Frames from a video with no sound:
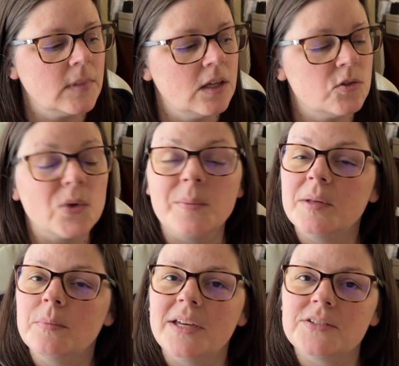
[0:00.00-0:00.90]
So I'm
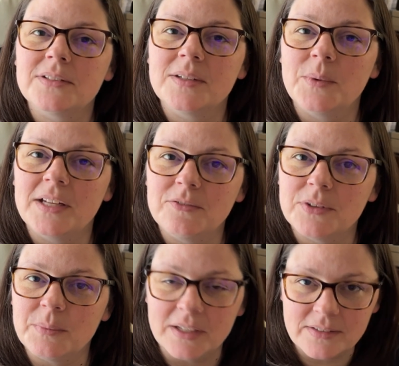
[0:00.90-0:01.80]
impatiently waiting for
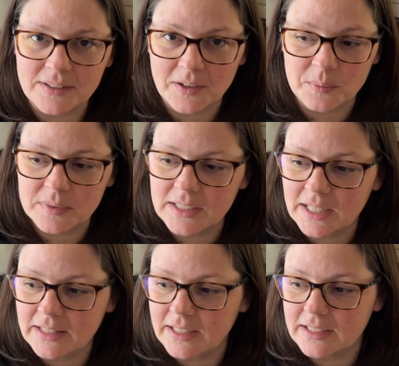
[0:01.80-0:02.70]
the mail to come,
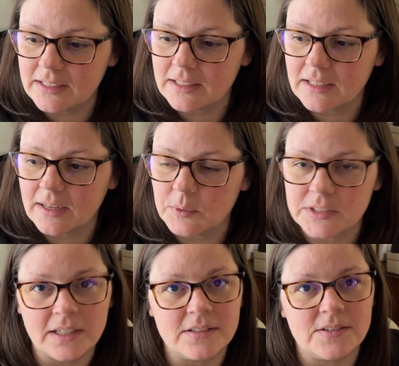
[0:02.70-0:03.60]
and then I want
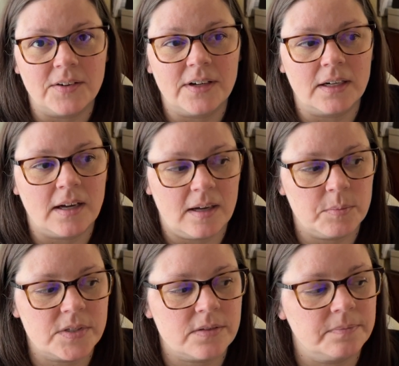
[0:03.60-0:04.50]
to get a start on
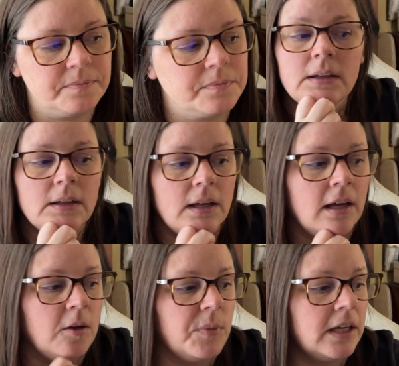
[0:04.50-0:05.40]
Cops.
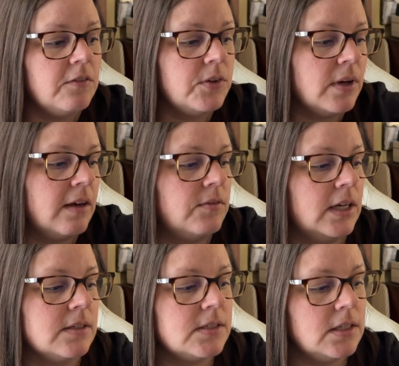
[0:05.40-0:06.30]
And if you have
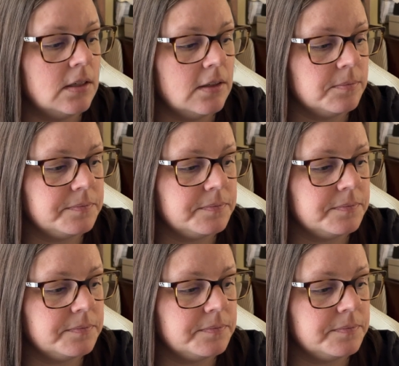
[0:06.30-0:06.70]
not seen it,